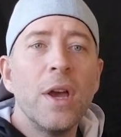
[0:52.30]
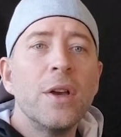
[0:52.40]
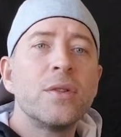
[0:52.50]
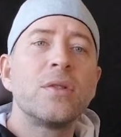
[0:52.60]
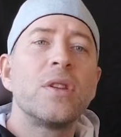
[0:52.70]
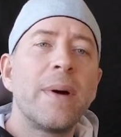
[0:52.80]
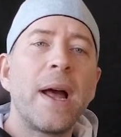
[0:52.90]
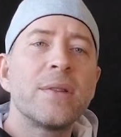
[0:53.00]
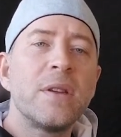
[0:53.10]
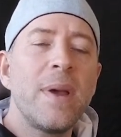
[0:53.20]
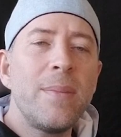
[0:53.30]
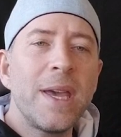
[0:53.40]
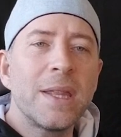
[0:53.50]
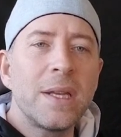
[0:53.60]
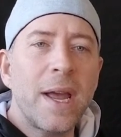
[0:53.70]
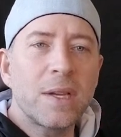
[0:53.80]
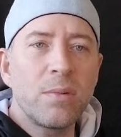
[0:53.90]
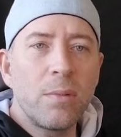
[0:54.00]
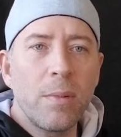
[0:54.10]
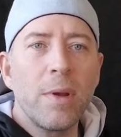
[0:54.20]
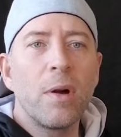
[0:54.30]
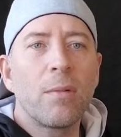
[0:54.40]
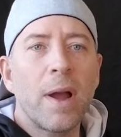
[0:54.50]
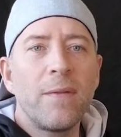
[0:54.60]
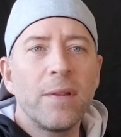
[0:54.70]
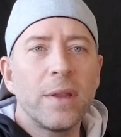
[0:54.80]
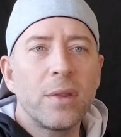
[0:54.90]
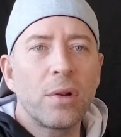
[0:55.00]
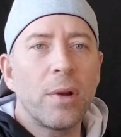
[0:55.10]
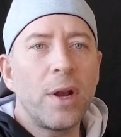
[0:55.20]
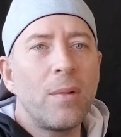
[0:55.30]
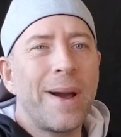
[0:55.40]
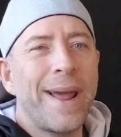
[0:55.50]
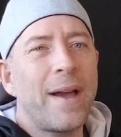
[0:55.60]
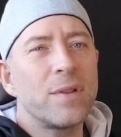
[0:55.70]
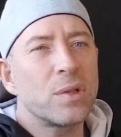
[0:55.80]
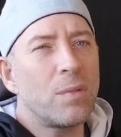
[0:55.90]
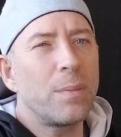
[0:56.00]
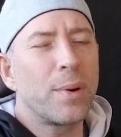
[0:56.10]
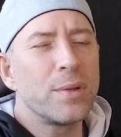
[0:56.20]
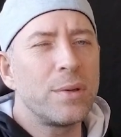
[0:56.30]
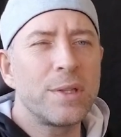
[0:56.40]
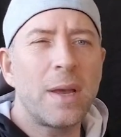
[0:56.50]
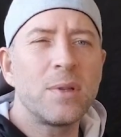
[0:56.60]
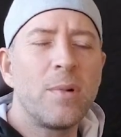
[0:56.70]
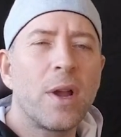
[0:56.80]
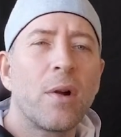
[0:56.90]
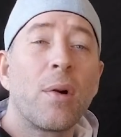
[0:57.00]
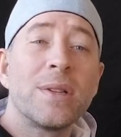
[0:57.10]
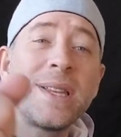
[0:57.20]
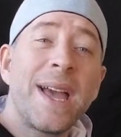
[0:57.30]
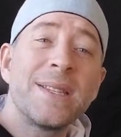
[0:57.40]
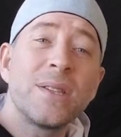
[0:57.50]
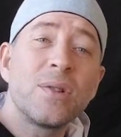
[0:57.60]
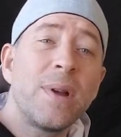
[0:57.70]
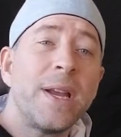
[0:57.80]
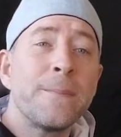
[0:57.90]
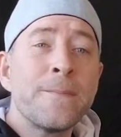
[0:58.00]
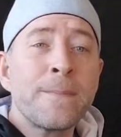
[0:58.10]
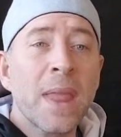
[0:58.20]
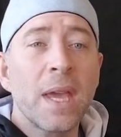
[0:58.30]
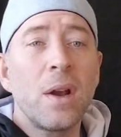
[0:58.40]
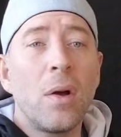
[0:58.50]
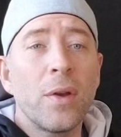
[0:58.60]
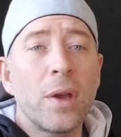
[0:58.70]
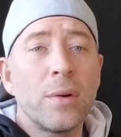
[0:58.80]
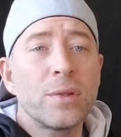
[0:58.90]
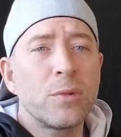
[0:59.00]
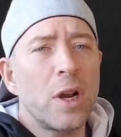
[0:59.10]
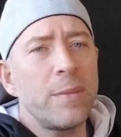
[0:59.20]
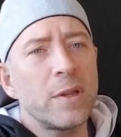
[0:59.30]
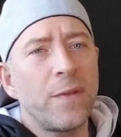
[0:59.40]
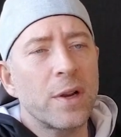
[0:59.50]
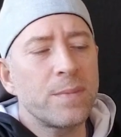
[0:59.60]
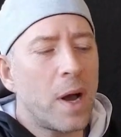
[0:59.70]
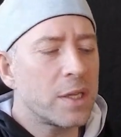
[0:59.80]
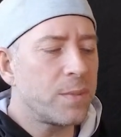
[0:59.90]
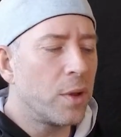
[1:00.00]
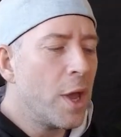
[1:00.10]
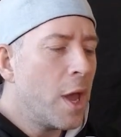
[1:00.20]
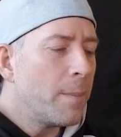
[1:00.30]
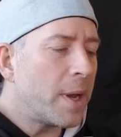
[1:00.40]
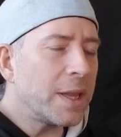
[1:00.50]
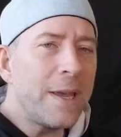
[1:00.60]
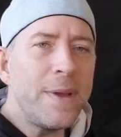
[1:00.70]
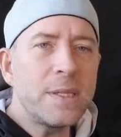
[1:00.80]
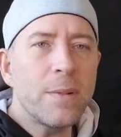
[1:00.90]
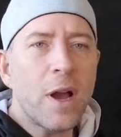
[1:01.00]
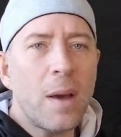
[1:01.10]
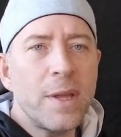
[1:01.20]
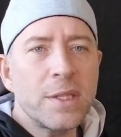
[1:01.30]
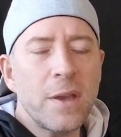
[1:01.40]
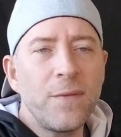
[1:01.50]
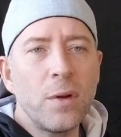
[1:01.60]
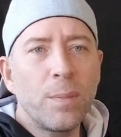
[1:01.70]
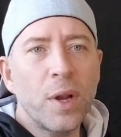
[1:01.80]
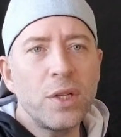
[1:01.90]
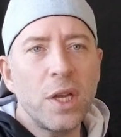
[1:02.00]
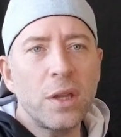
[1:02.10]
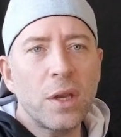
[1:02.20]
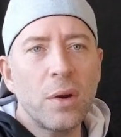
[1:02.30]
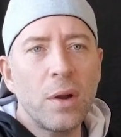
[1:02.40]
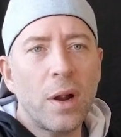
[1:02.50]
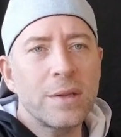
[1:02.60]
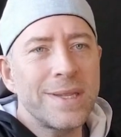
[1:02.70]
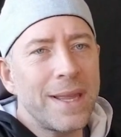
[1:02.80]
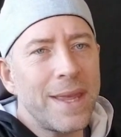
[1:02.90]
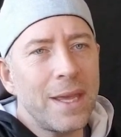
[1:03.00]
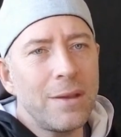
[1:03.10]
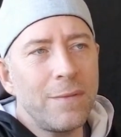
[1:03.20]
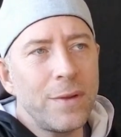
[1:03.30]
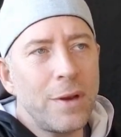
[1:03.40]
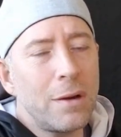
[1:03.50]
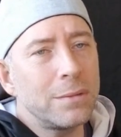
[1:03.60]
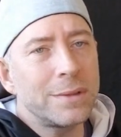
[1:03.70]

so someone else can maybe get the next one when we go rifling through. I don't want to have just one person who types quicker or scans the screen get all the codes. So I'm trying to be as fair as possible. But leave me some comments if you appreciate the code cards. Say thank you. If you don't,